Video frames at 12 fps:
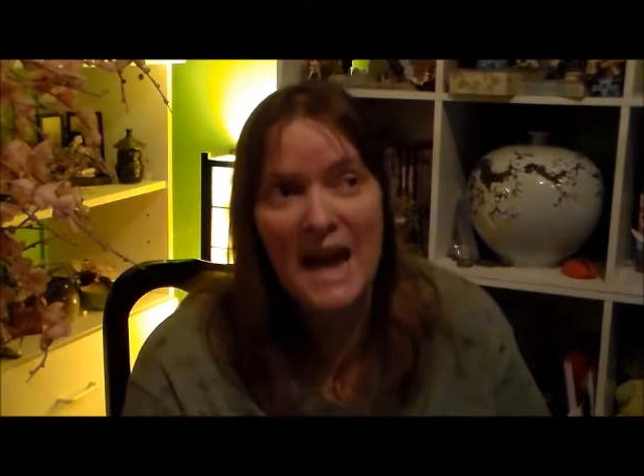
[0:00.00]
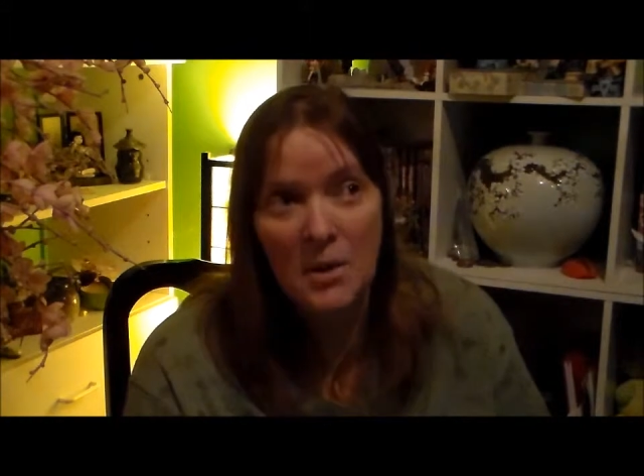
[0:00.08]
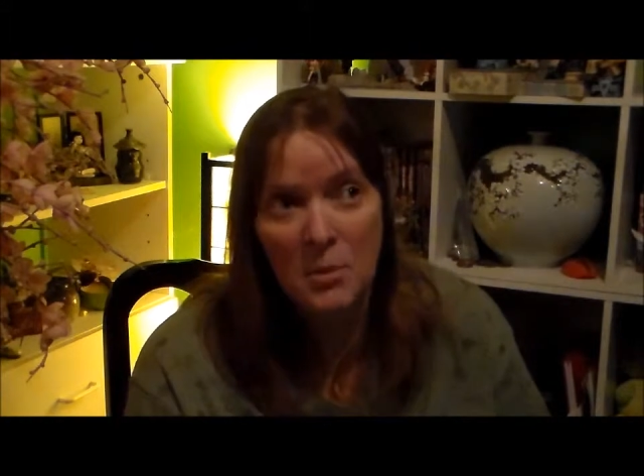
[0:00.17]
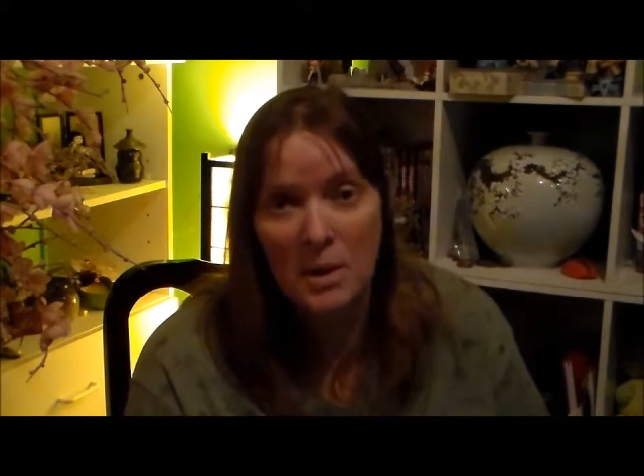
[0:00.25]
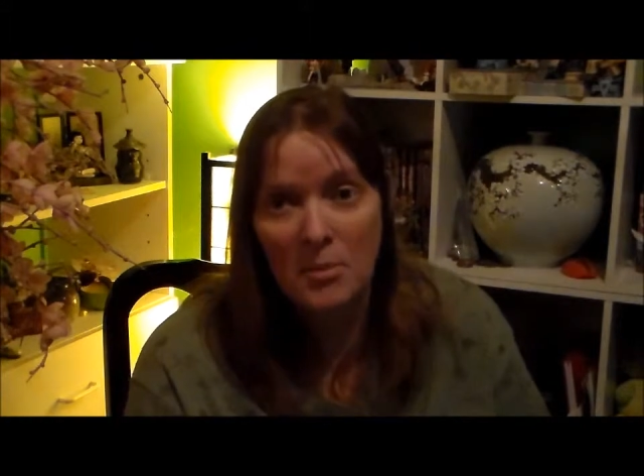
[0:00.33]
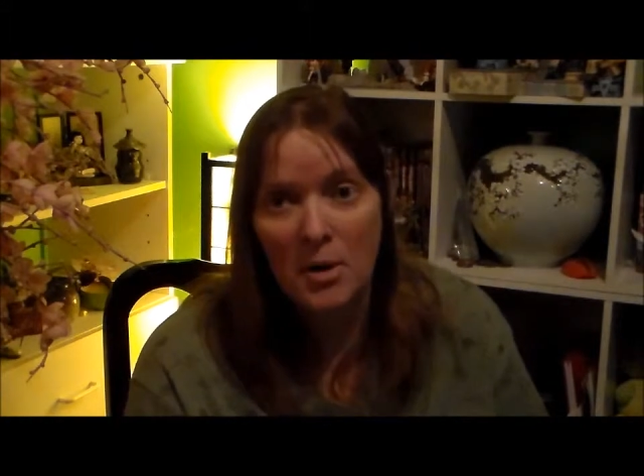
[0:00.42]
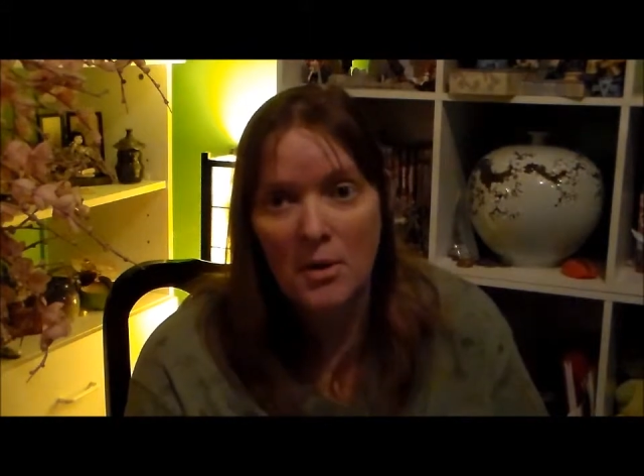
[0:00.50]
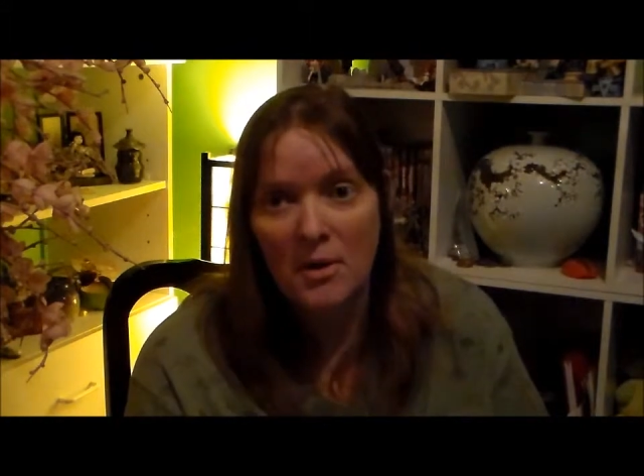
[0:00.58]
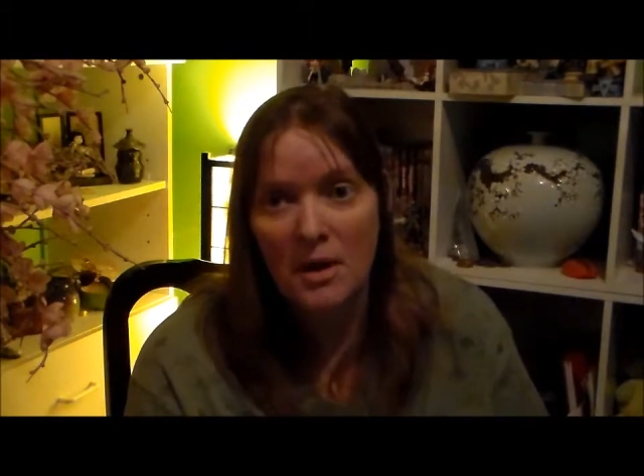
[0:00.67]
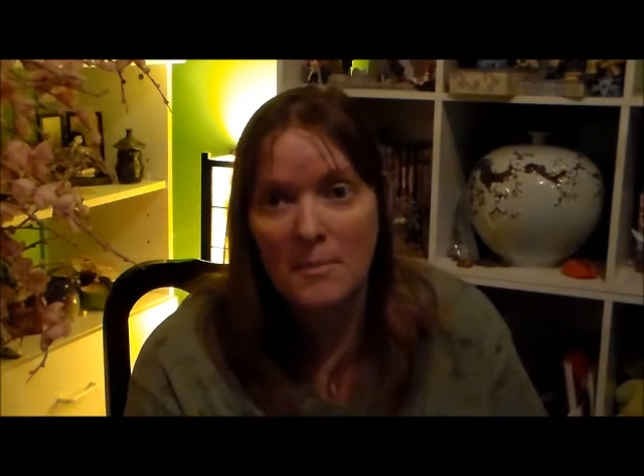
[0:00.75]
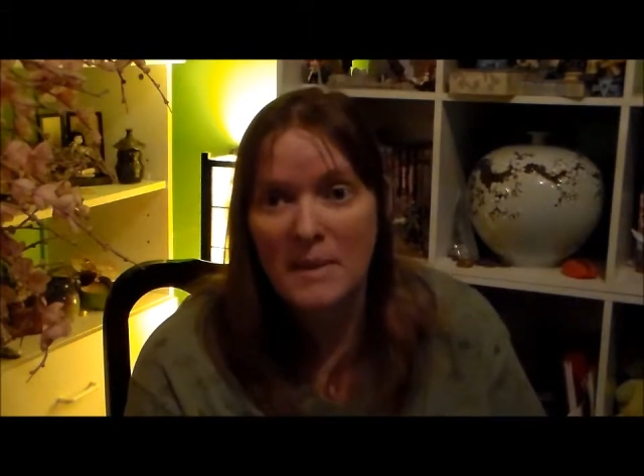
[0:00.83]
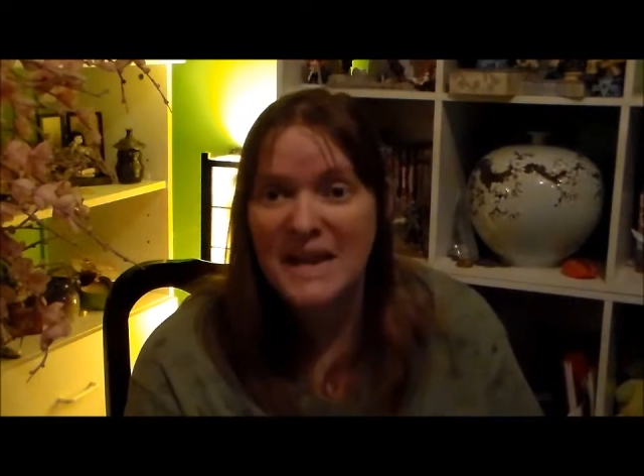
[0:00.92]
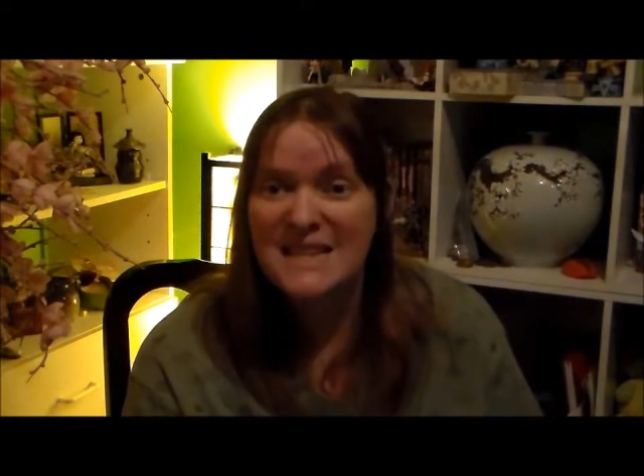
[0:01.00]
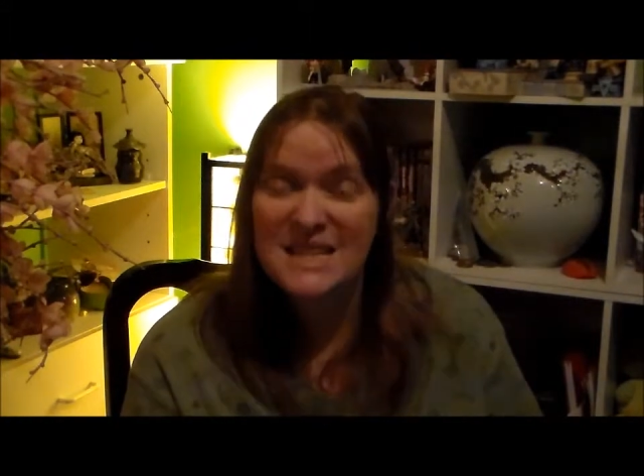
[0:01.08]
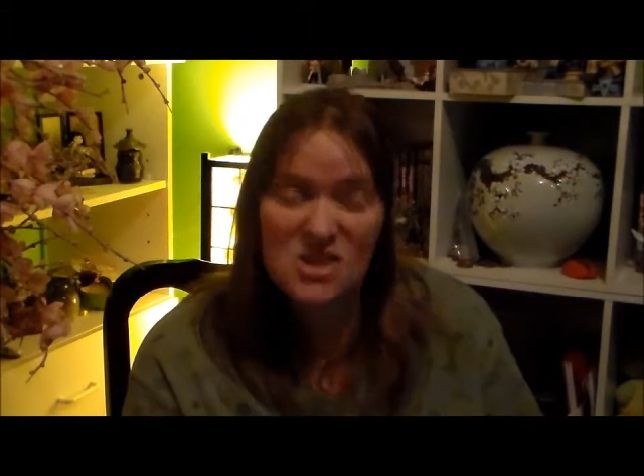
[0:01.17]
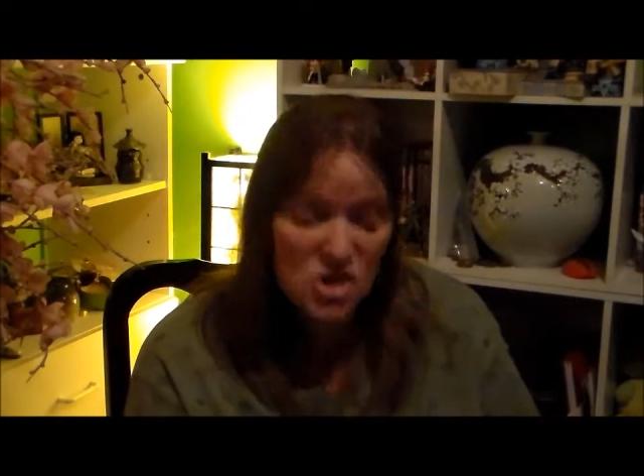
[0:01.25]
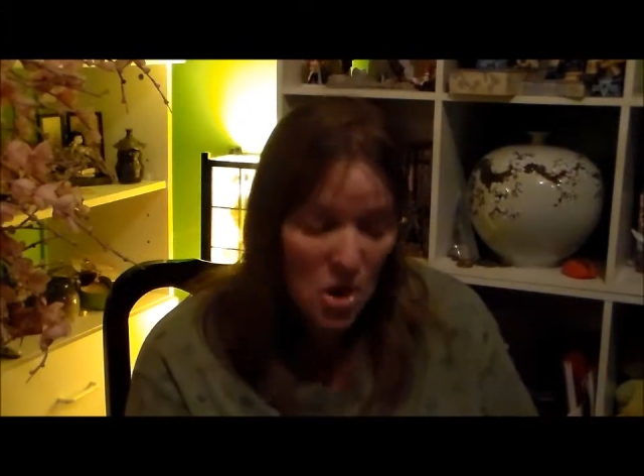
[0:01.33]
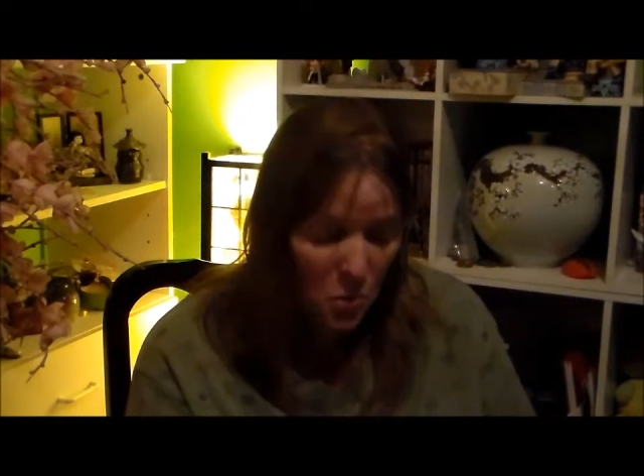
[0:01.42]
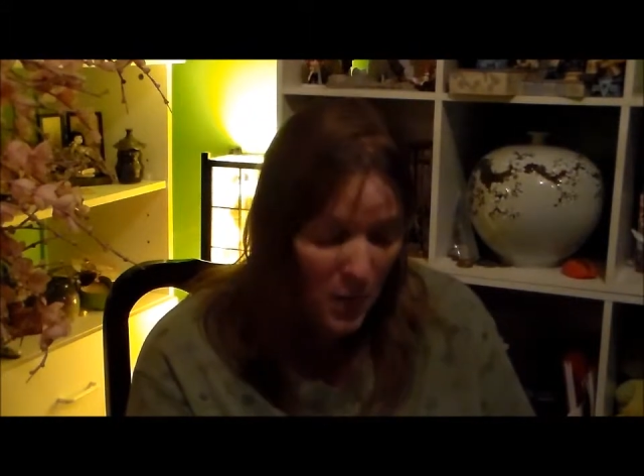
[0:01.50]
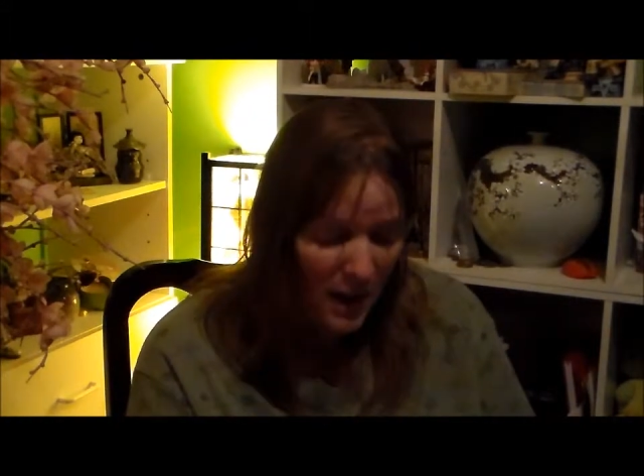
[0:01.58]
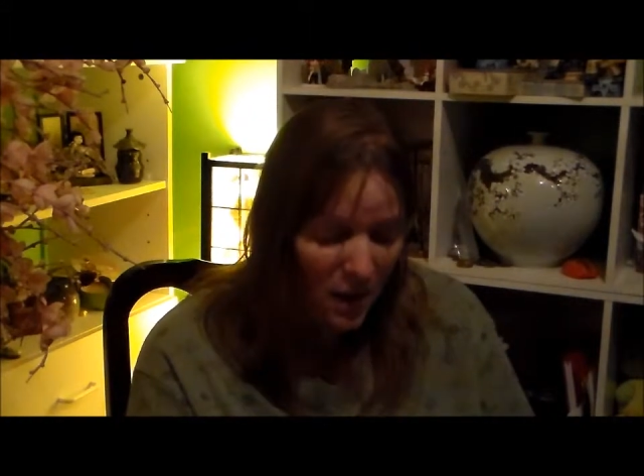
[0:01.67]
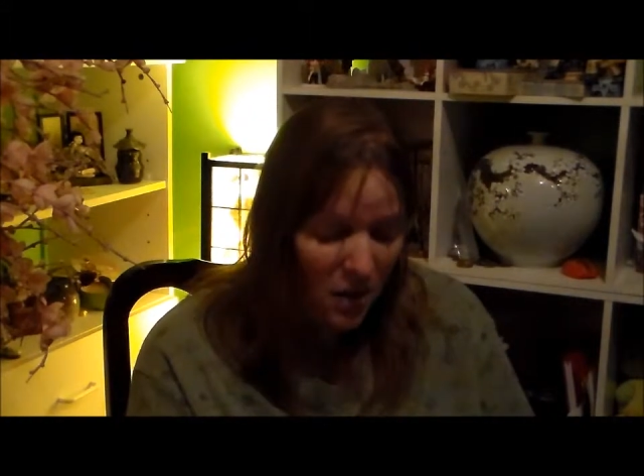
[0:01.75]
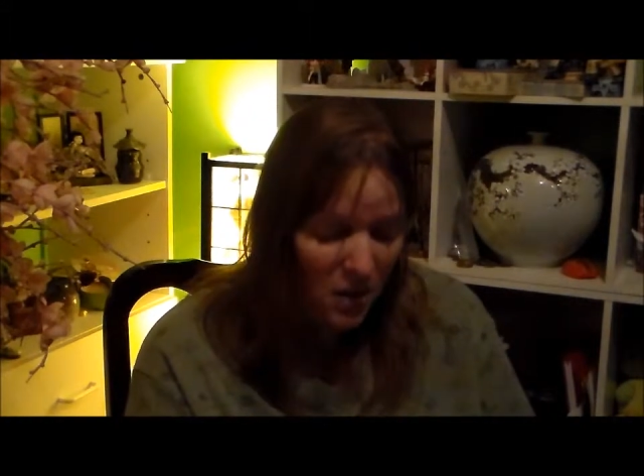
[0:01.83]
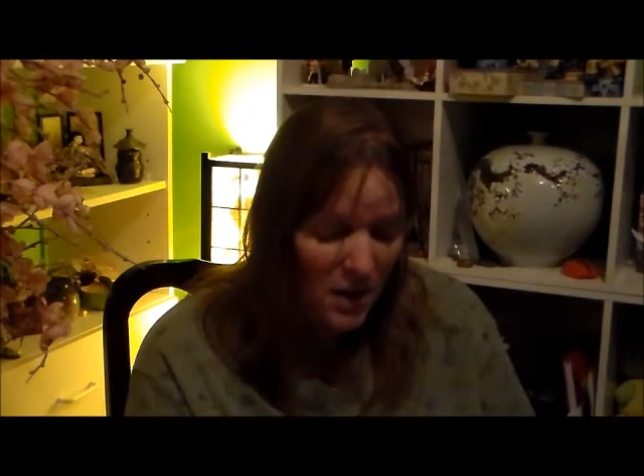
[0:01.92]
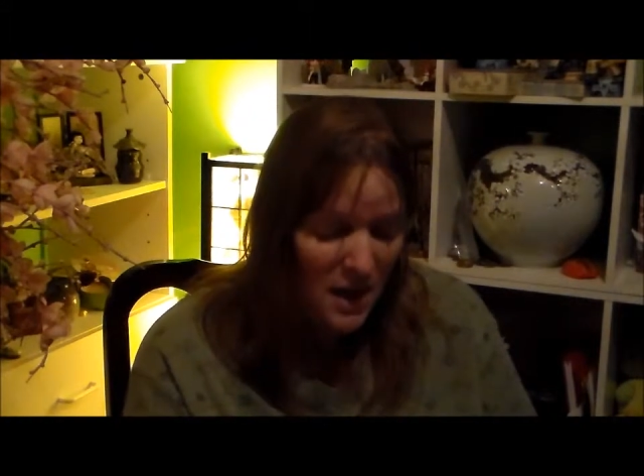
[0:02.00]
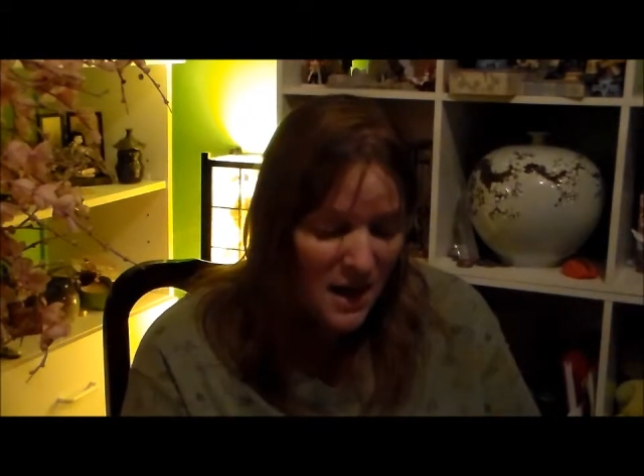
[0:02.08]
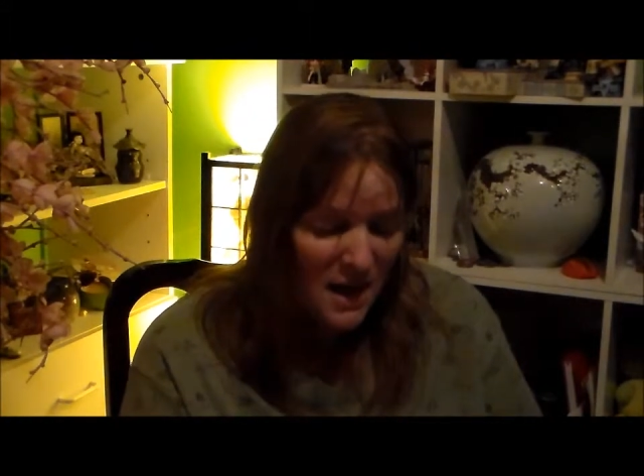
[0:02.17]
8-week program, but it did so well